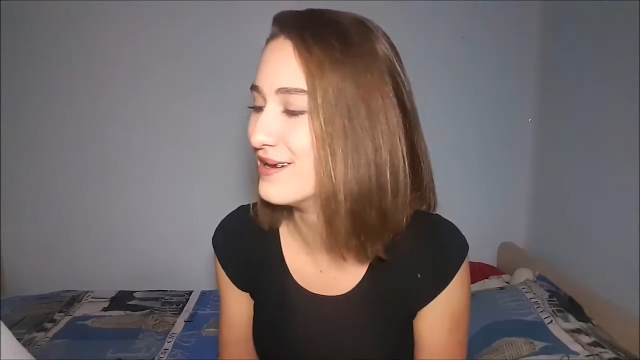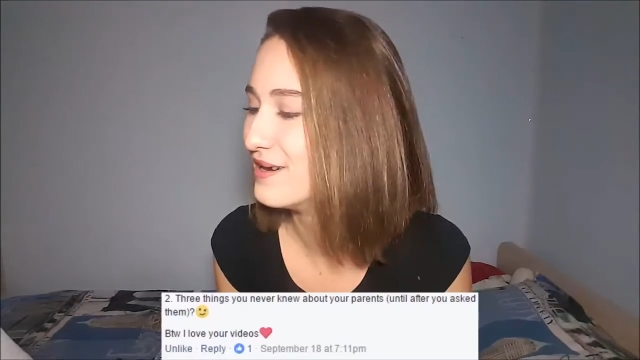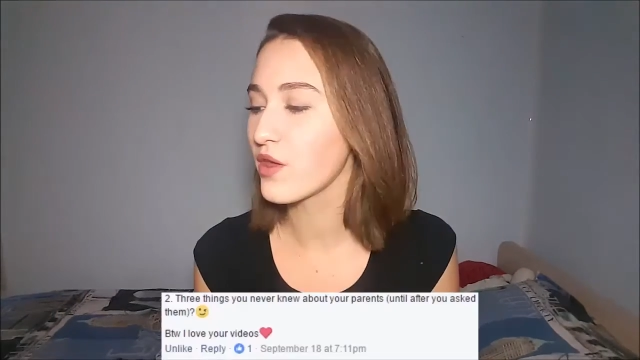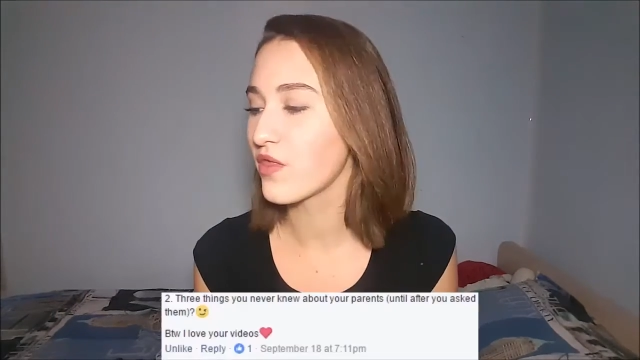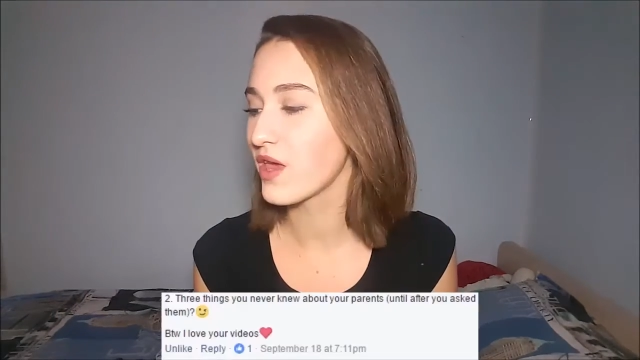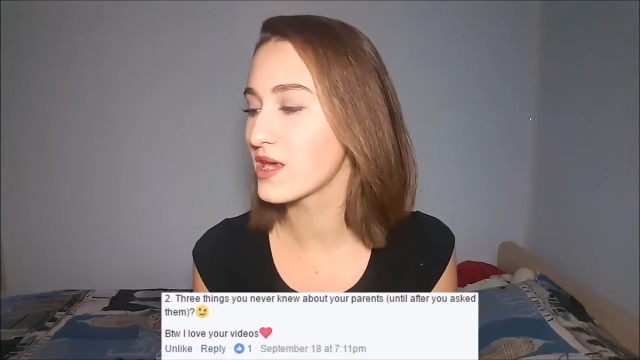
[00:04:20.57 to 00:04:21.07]

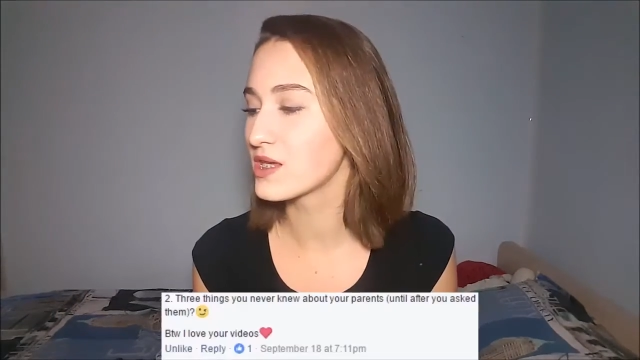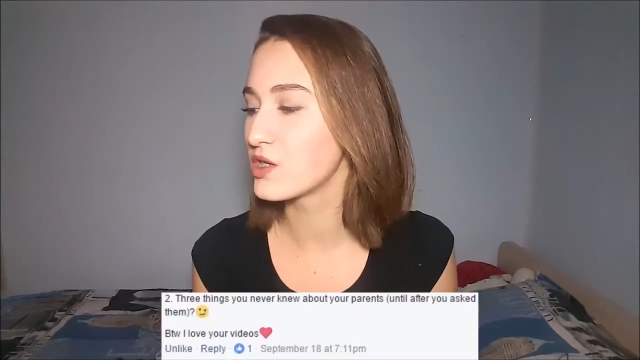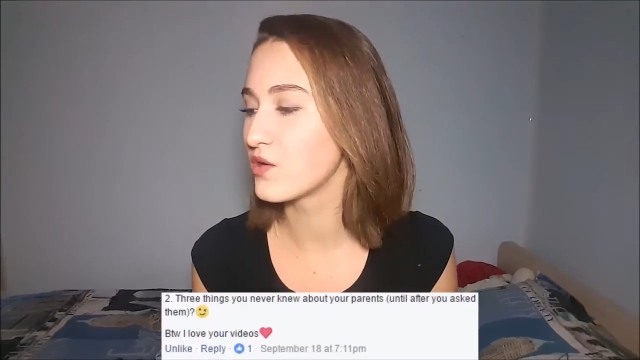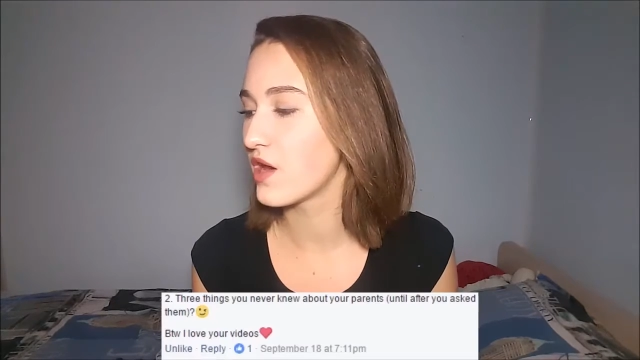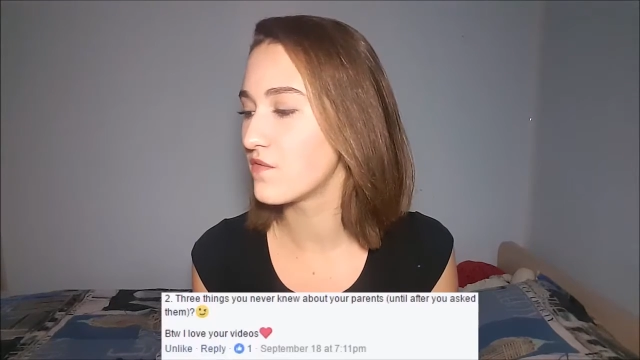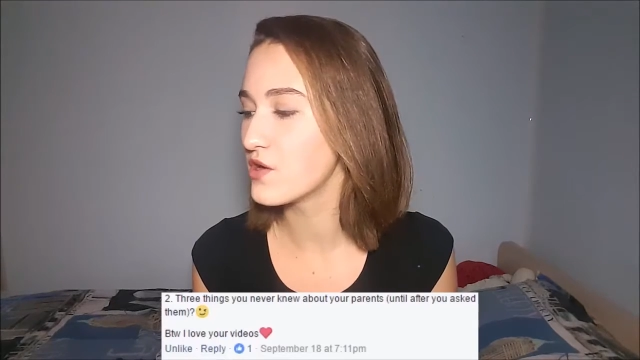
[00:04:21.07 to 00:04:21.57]
3 things
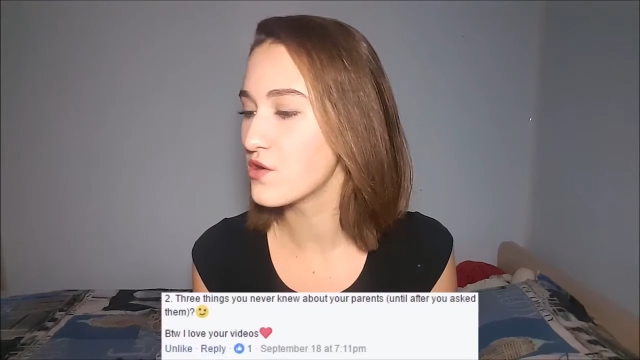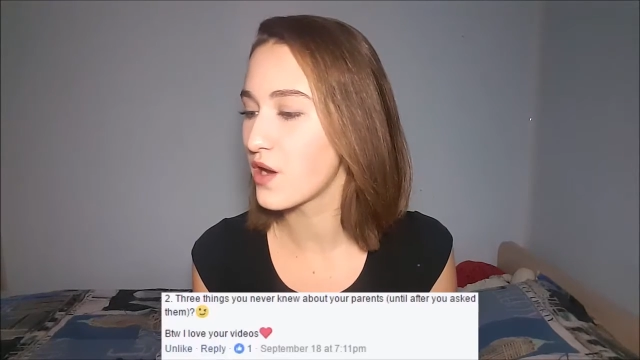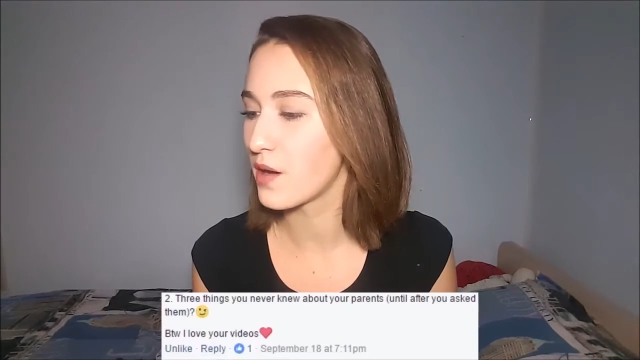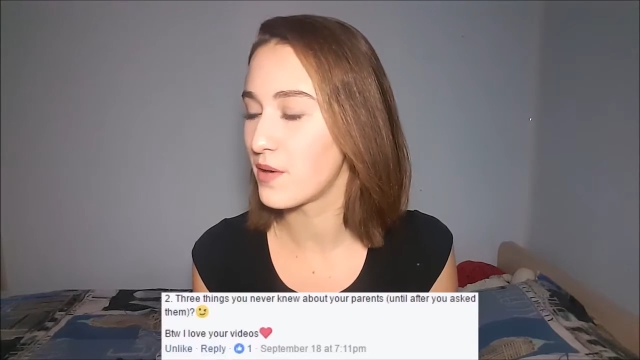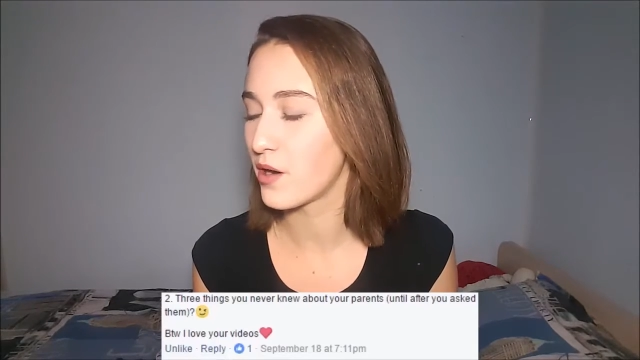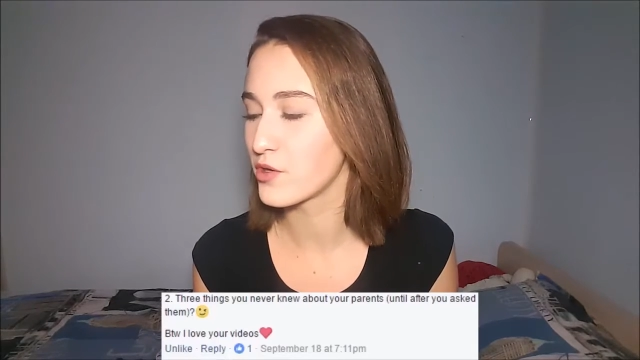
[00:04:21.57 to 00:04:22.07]
you never knew
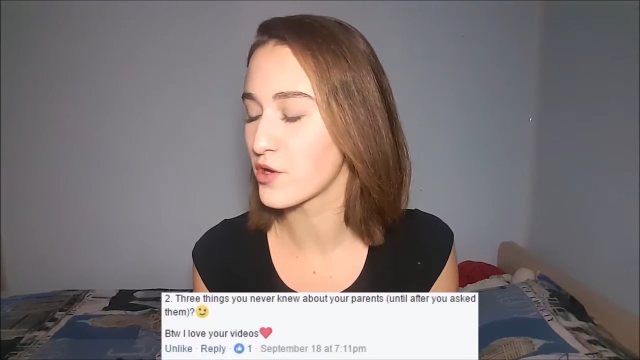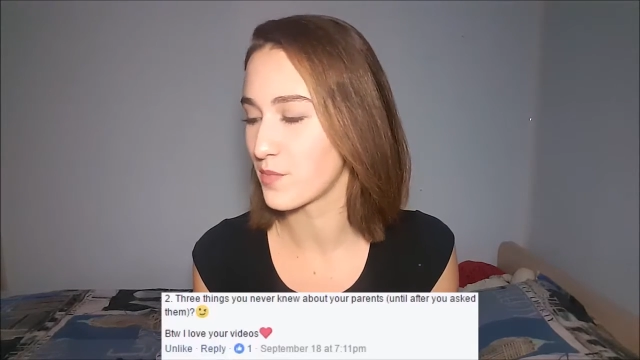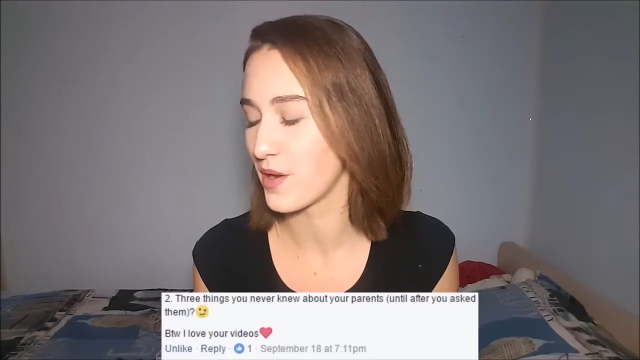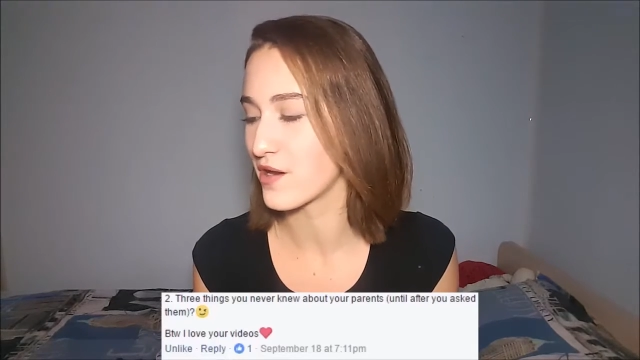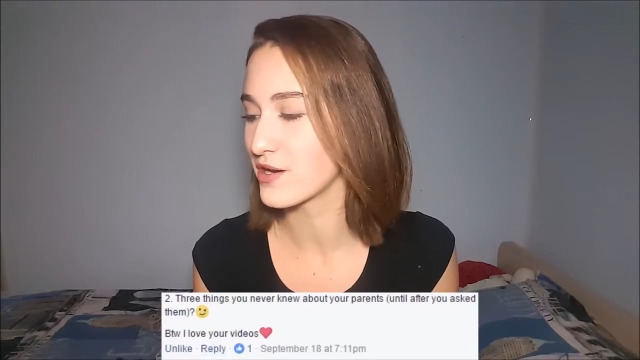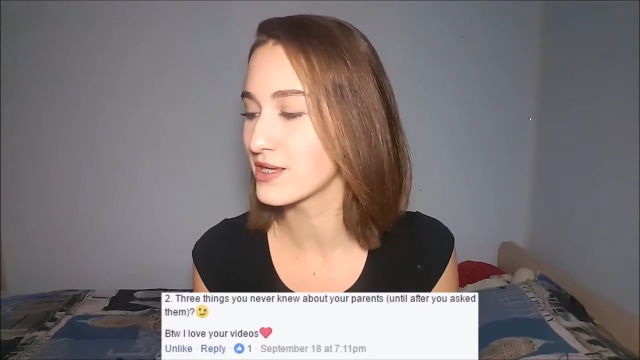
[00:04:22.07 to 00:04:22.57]
about your
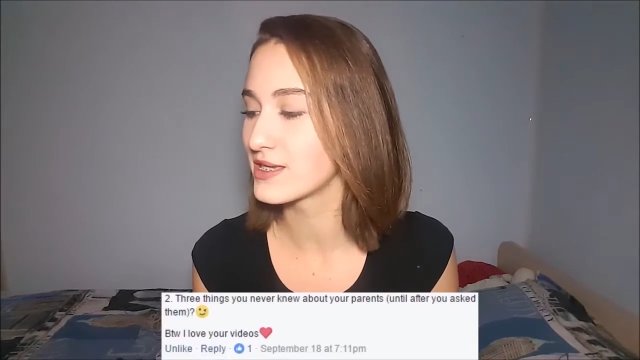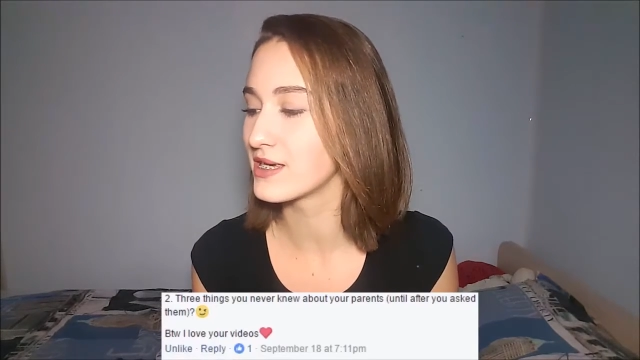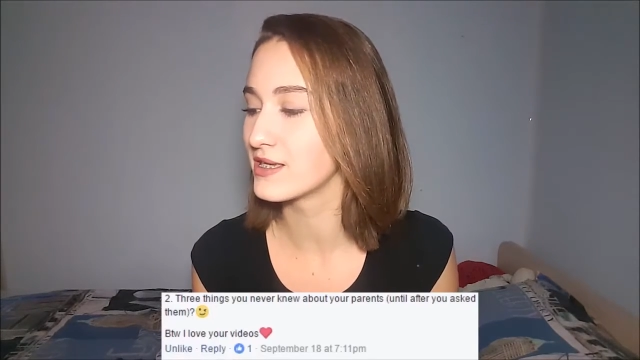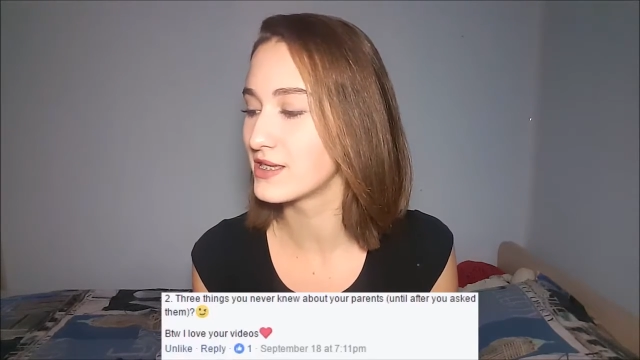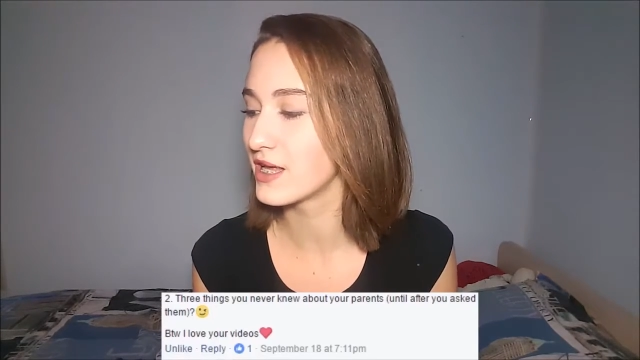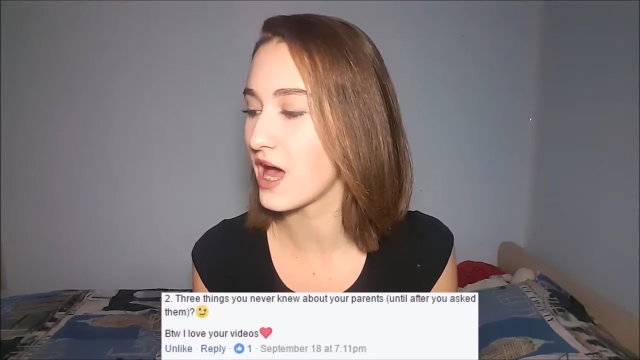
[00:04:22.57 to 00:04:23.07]
parents
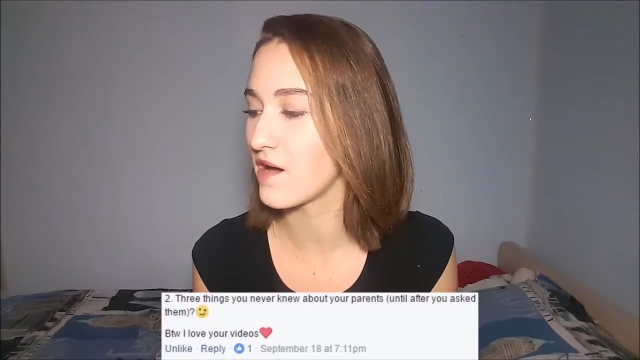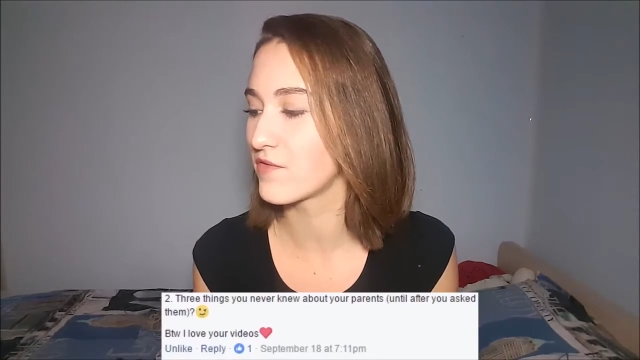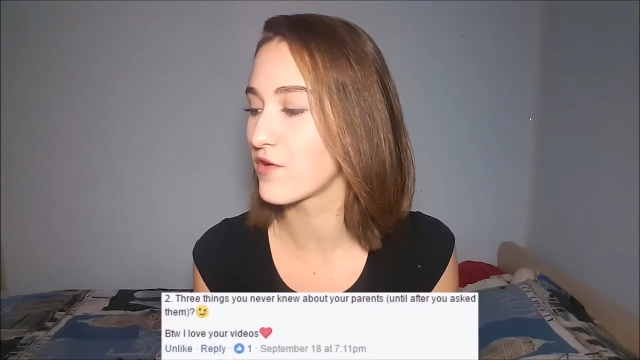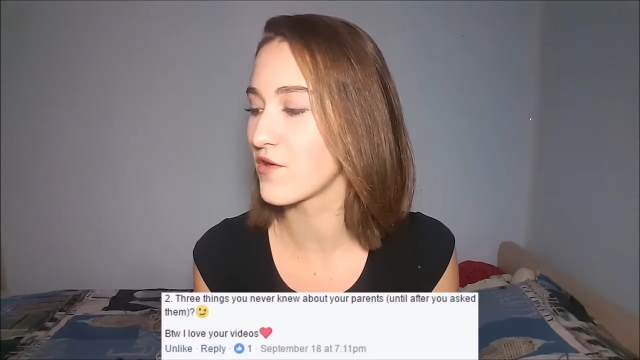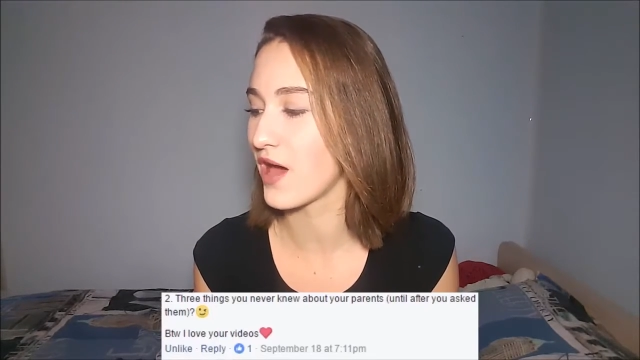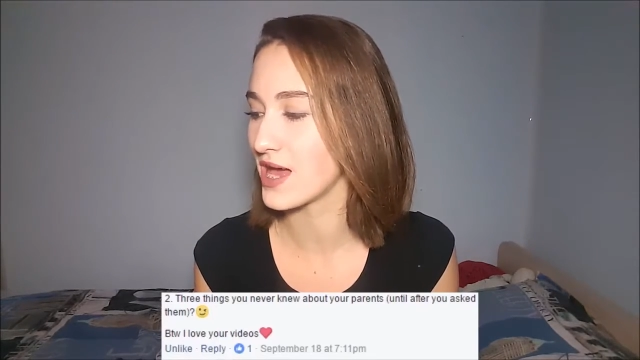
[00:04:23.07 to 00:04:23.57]
until
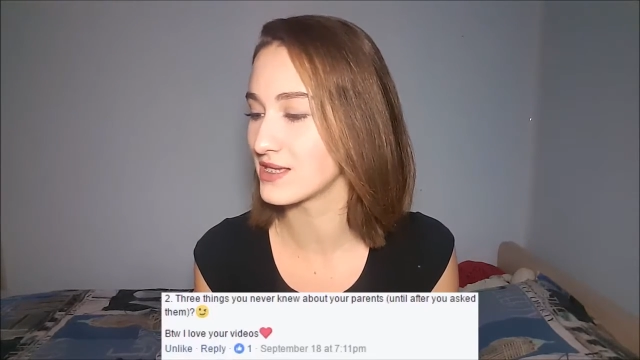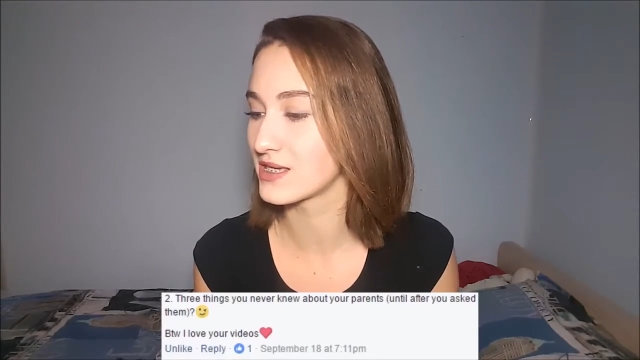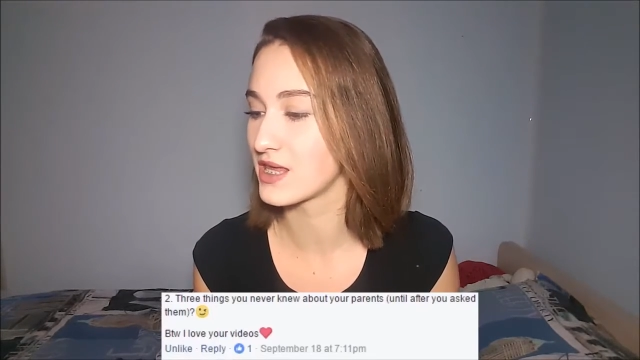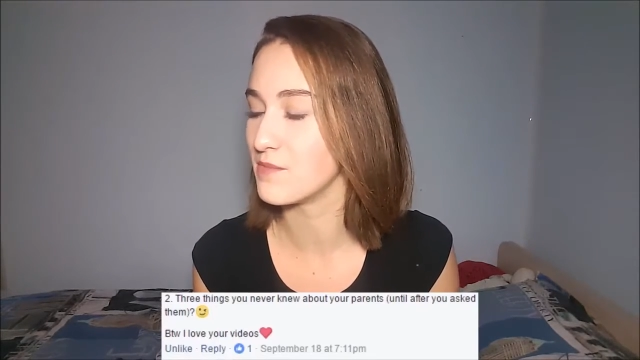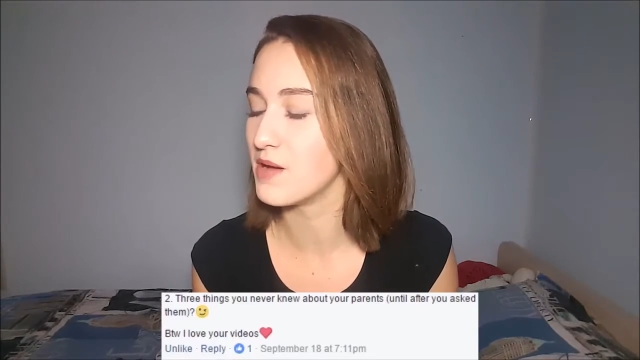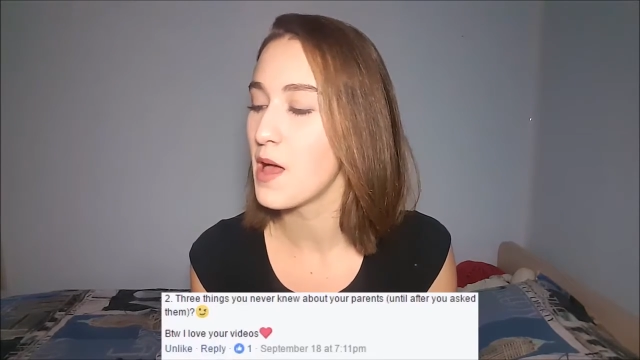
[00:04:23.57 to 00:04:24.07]
after you asked
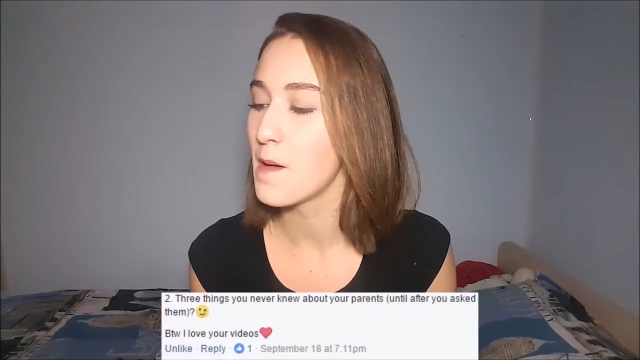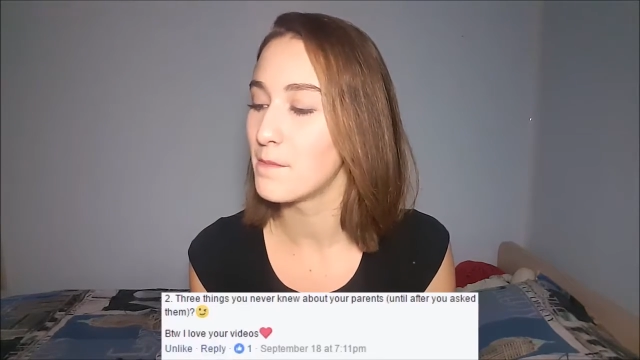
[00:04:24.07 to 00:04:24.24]
them.